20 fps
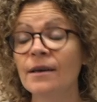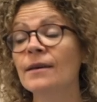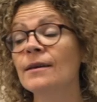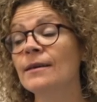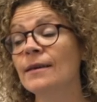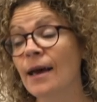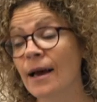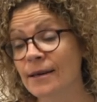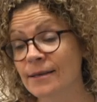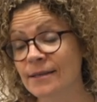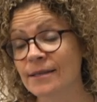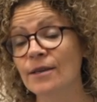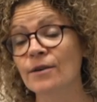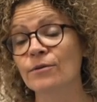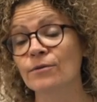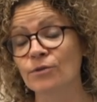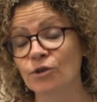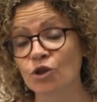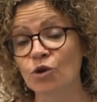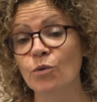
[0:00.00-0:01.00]
Yes, their
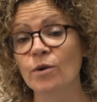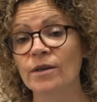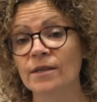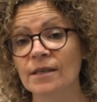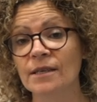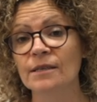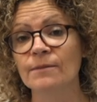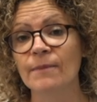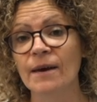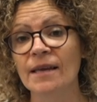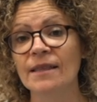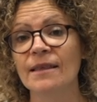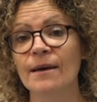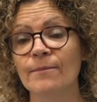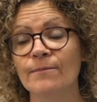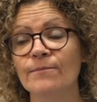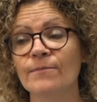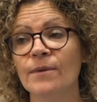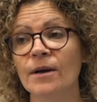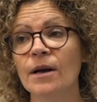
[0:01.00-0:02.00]
choices made them